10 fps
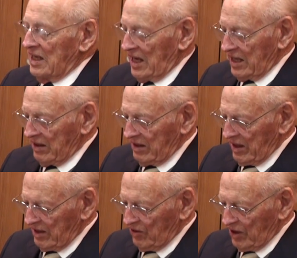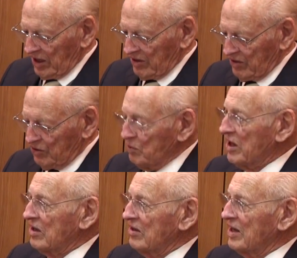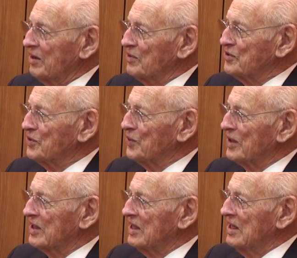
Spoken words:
I thought I could do better than I was doing.